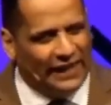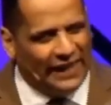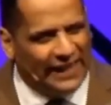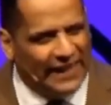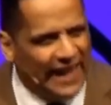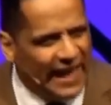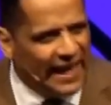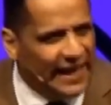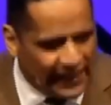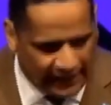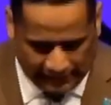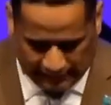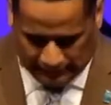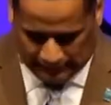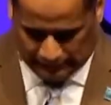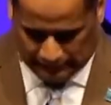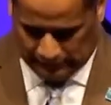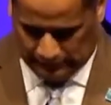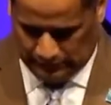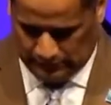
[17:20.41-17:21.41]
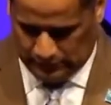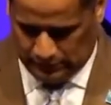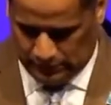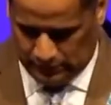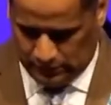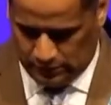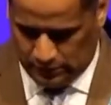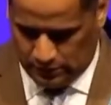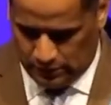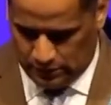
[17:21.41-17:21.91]
King.
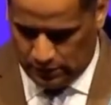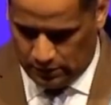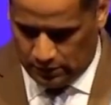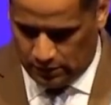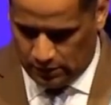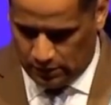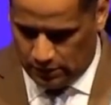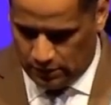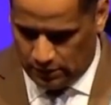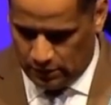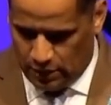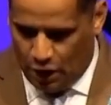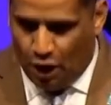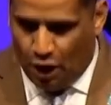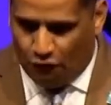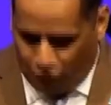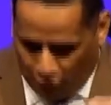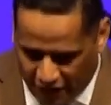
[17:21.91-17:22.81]
For